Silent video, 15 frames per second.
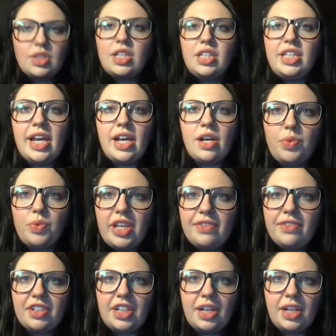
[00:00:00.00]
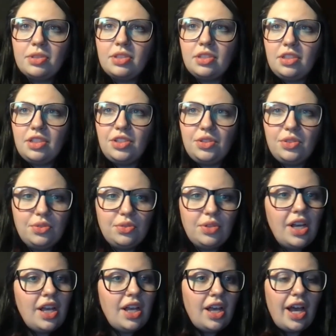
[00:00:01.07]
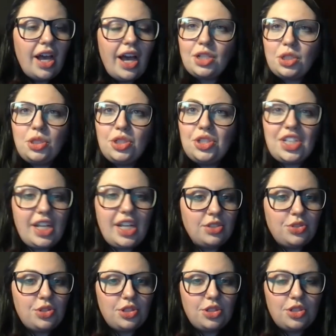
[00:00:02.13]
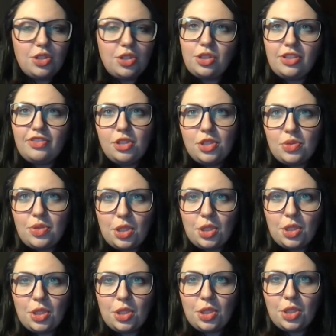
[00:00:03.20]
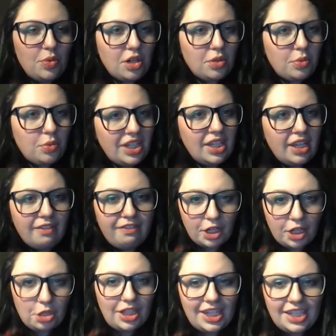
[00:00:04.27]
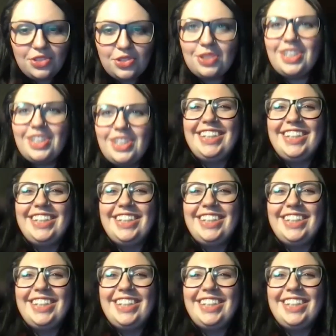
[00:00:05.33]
Yeah, we have a couple. You actually just answered the first question about where we can get finger lights.